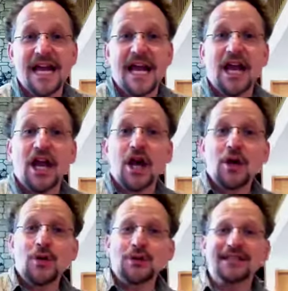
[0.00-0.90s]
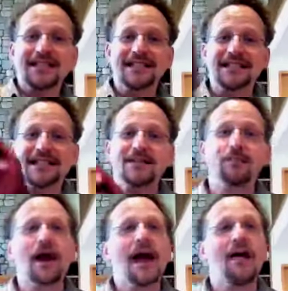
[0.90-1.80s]
Hello, this is
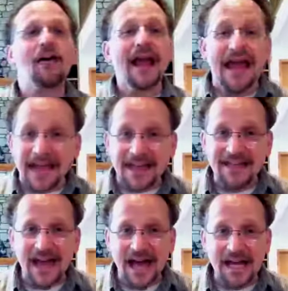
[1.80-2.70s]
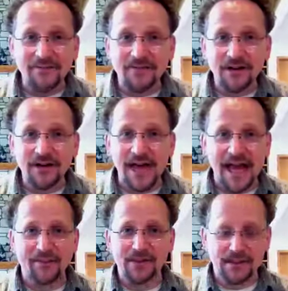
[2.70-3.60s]
Knittingbrow, and I am very
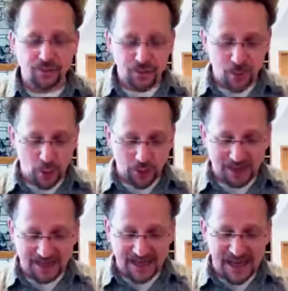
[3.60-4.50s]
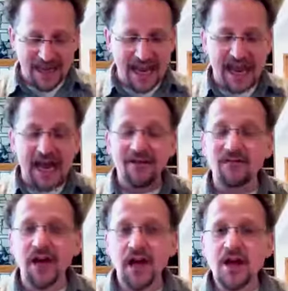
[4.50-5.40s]
happy to report that I
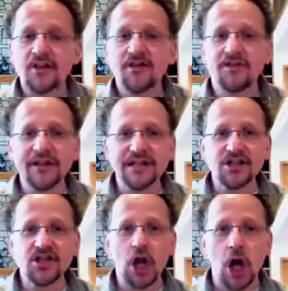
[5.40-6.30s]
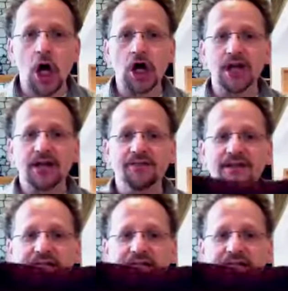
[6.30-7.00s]
have finished all of the